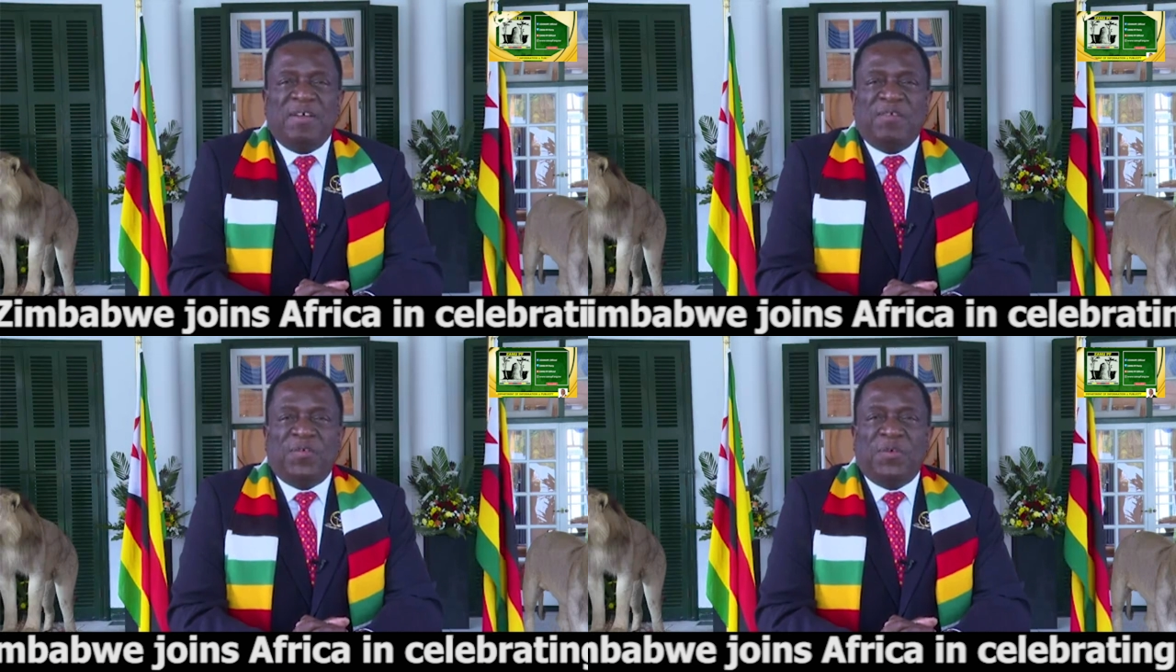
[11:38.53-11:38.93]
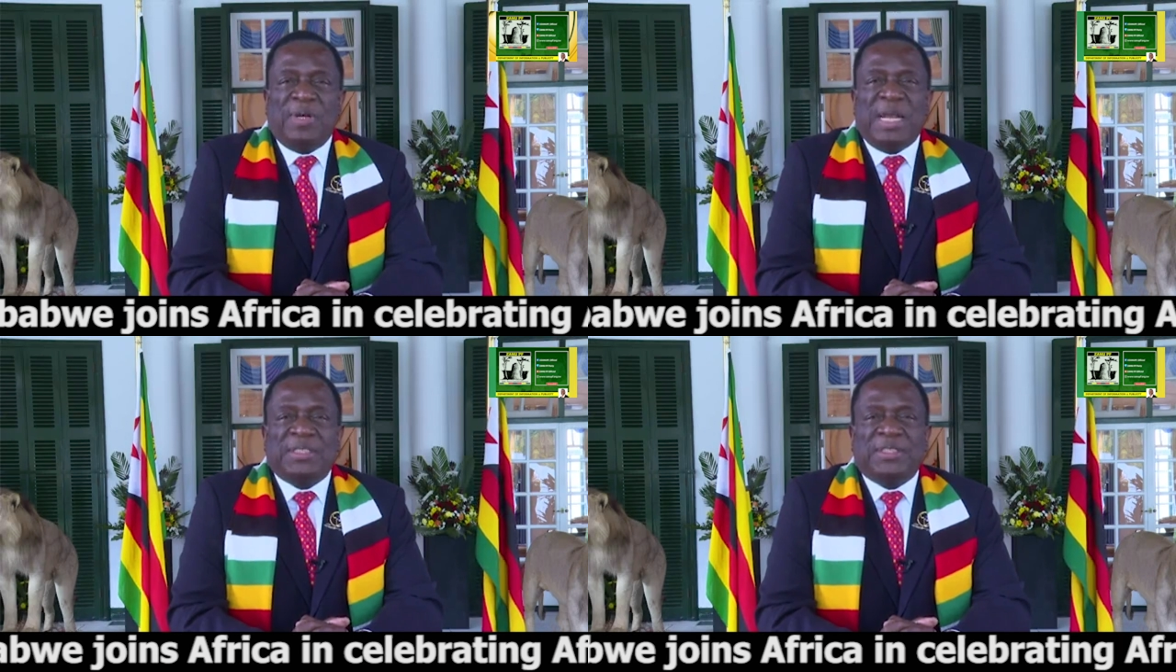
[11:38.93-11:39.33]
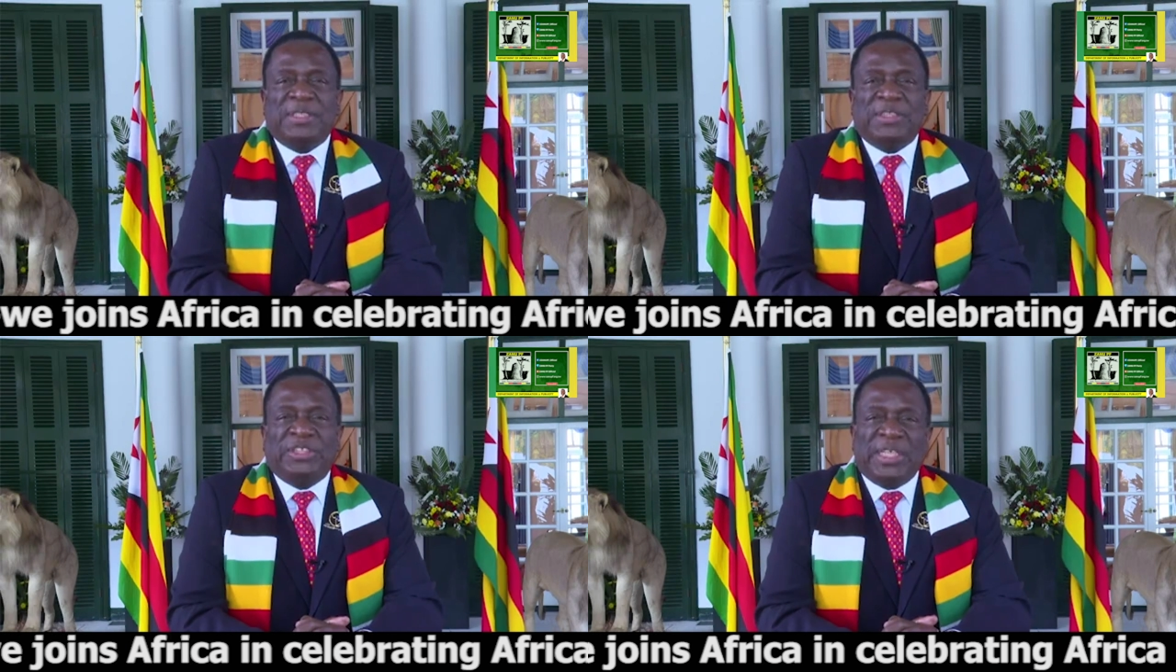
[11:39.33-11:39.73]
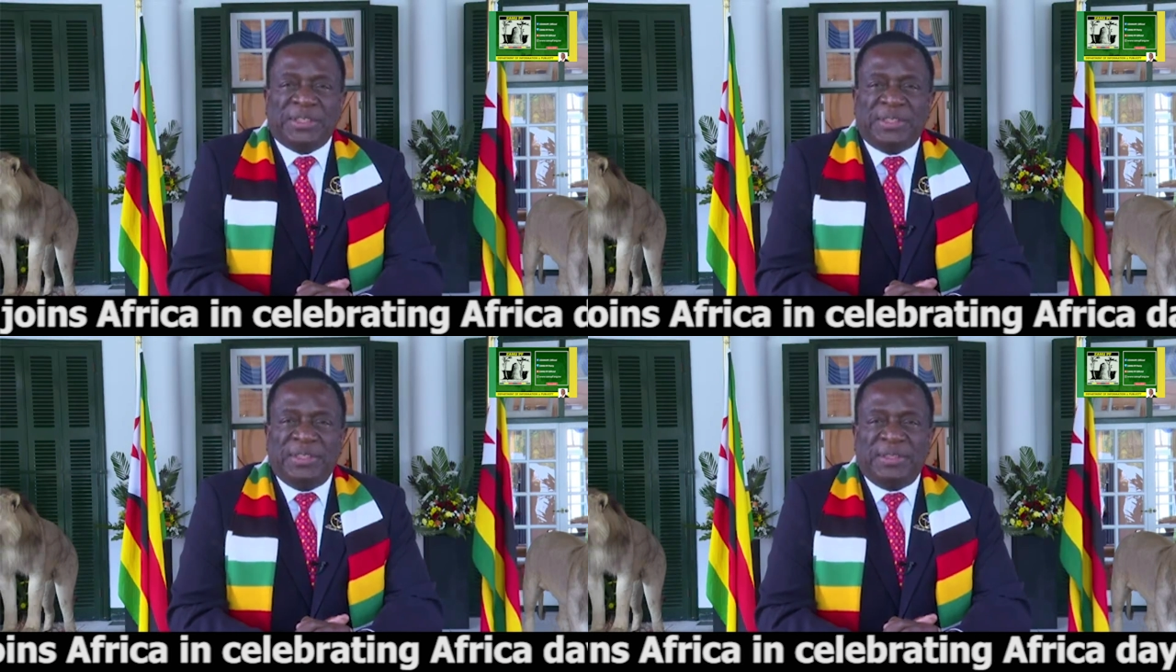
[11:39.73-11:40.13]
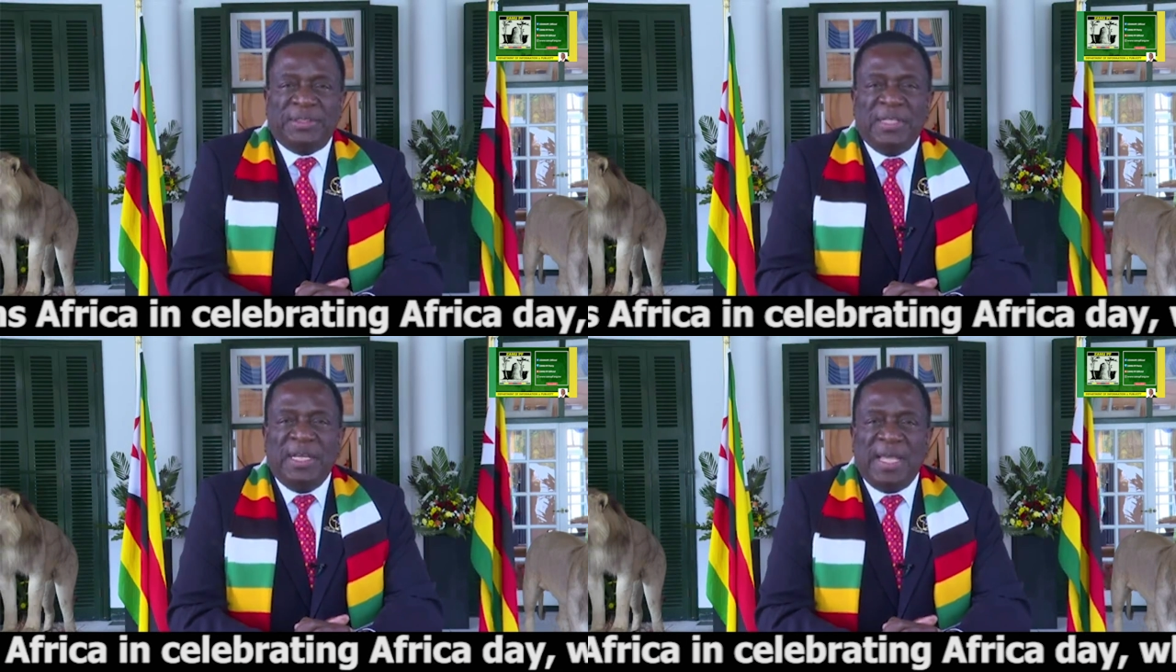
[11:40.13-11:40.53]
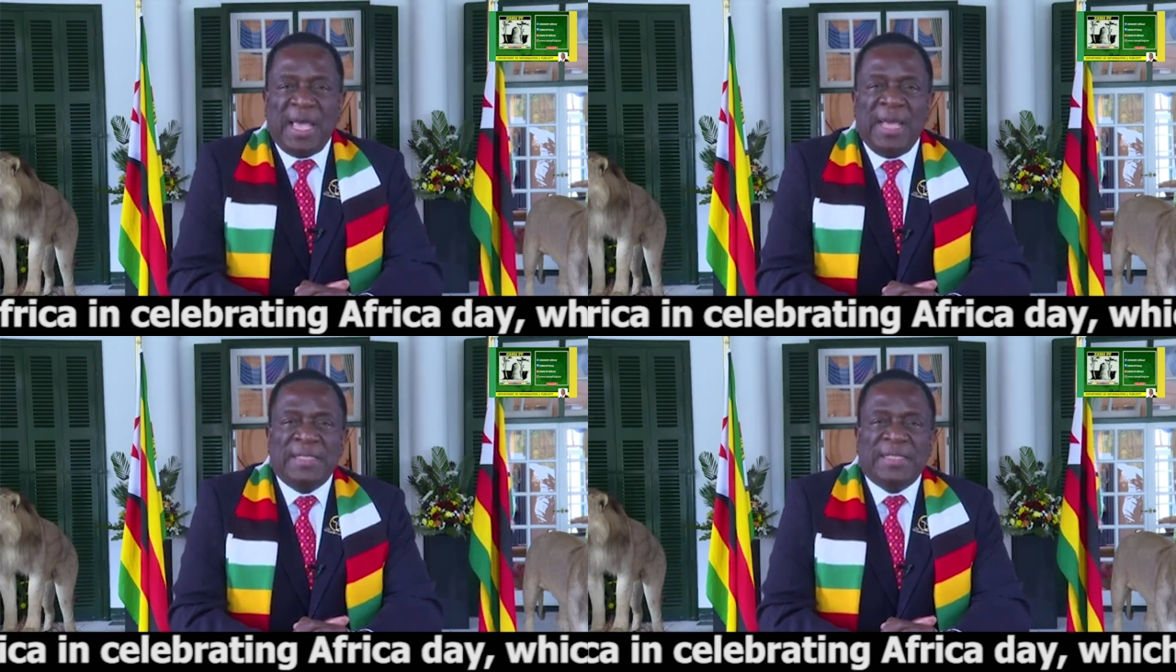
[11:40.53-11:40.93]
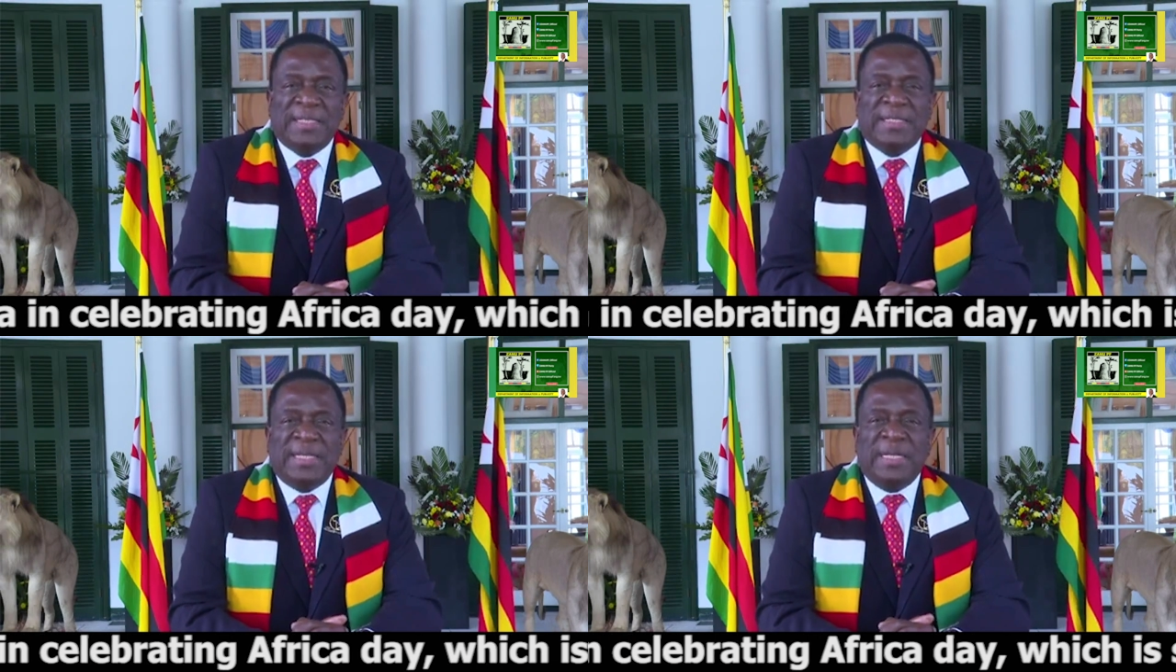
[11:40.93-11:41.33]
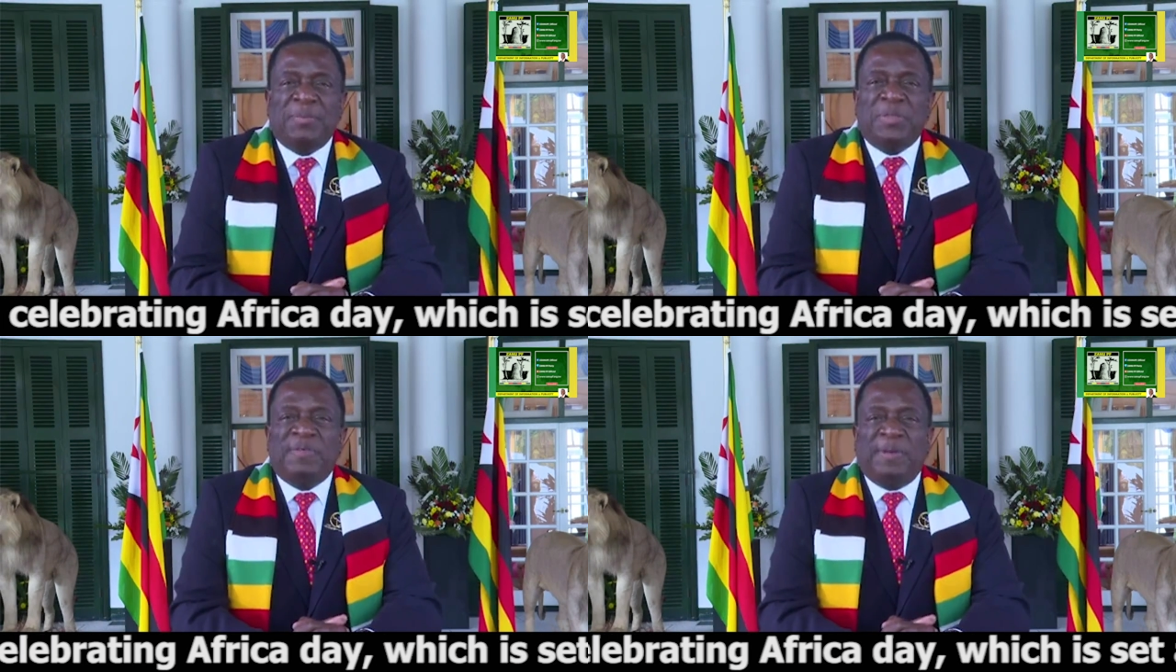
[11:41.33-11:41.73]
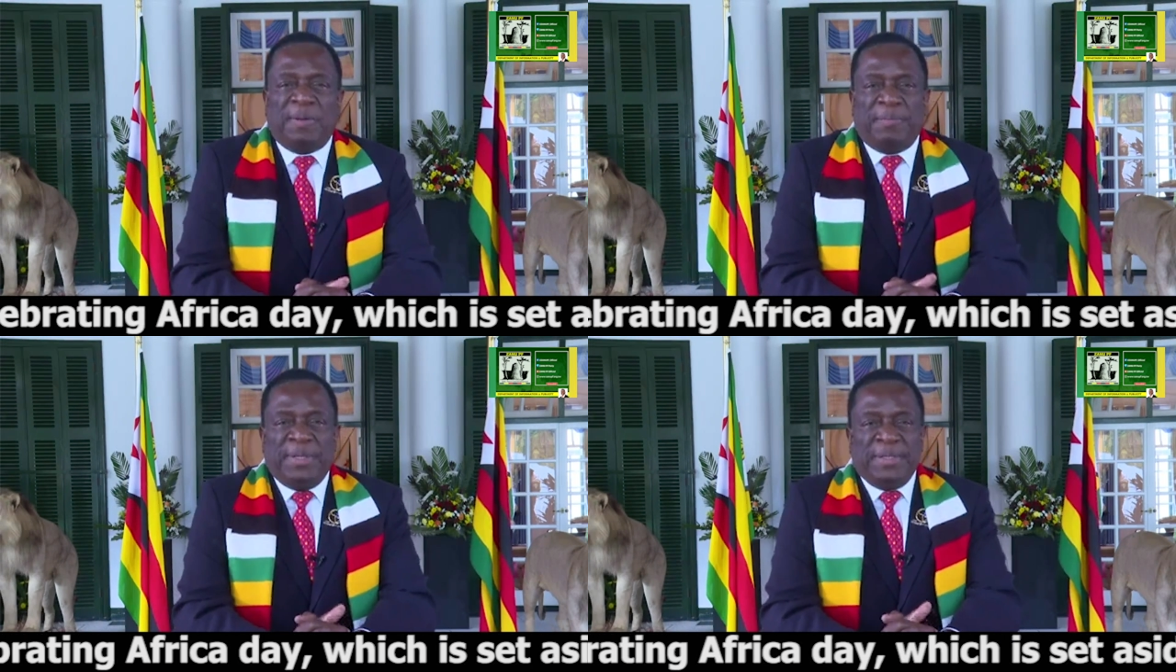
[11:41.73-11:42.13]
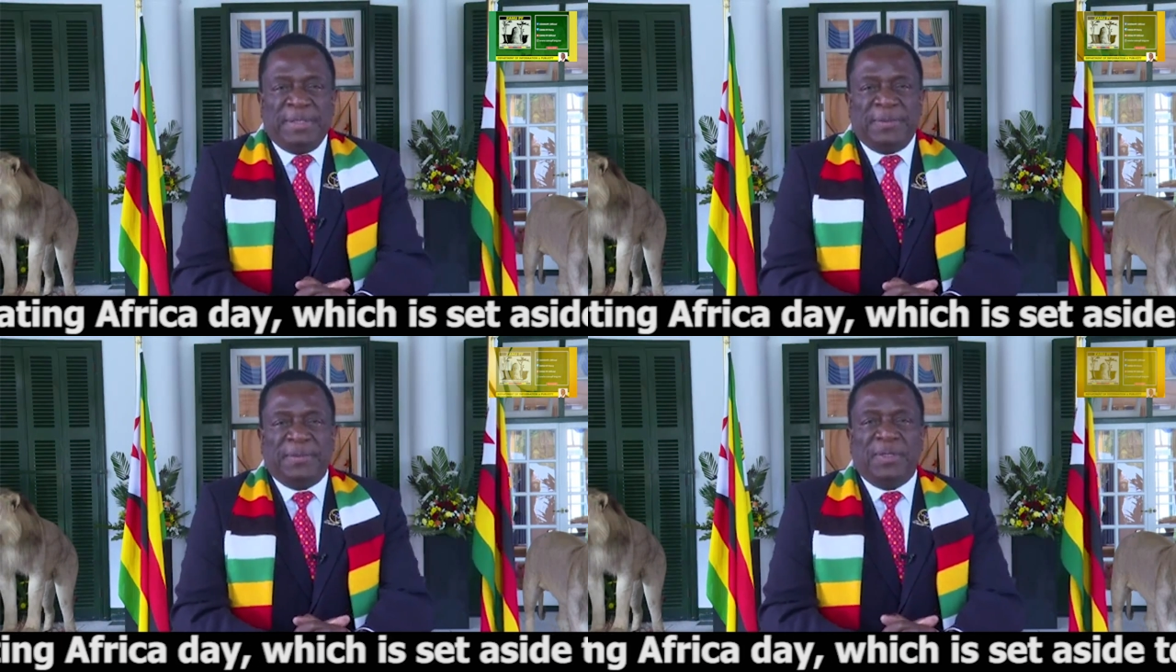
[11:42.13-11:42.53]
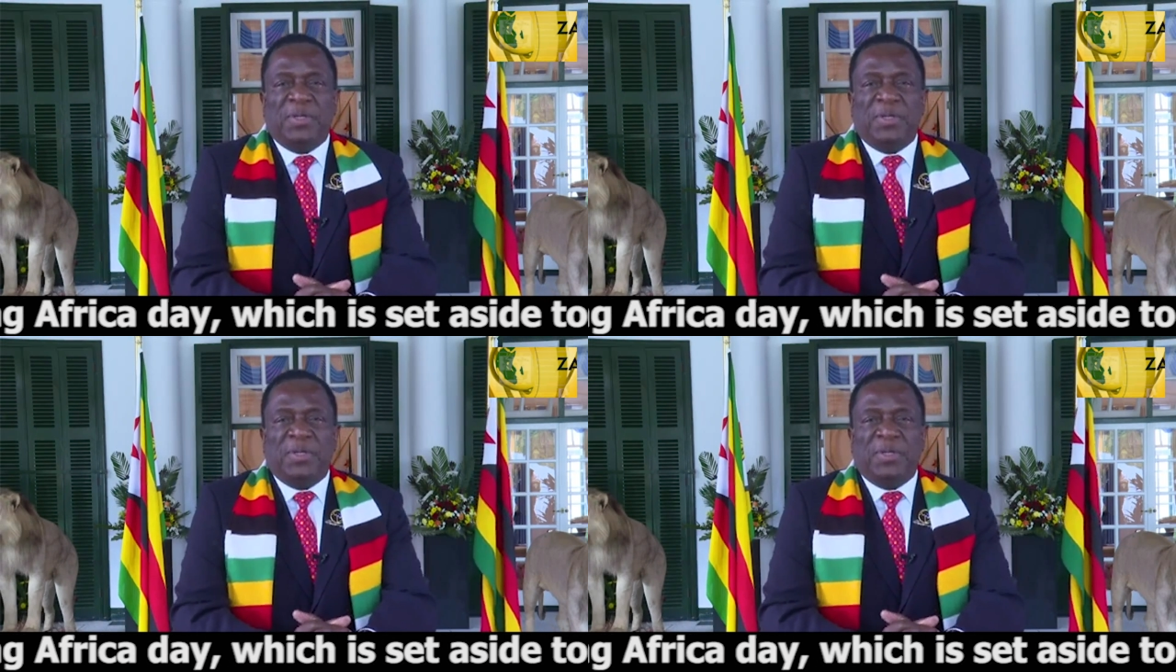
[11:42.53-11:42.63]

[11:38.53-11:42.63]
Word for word: for lasting justice and sustainable development,